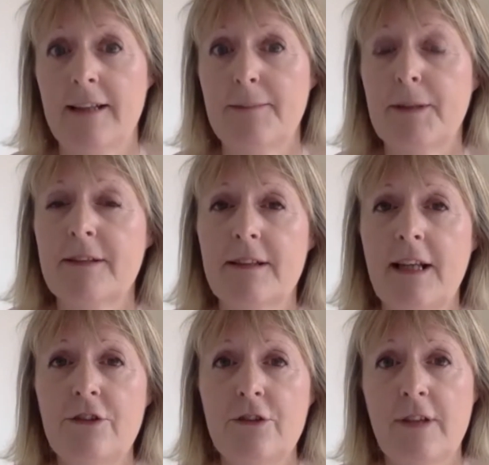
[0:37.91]
because
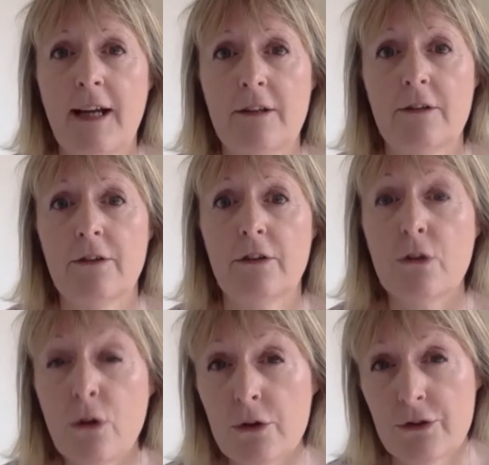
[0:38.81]
unless you tackle the
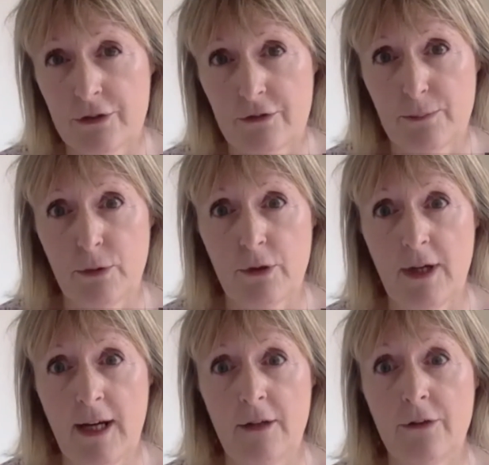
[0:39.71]
causes of poor
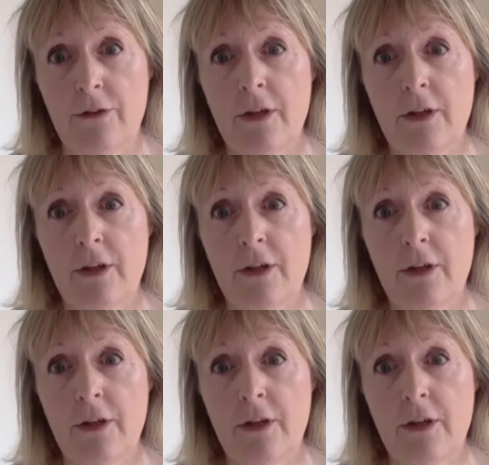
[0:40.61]
health,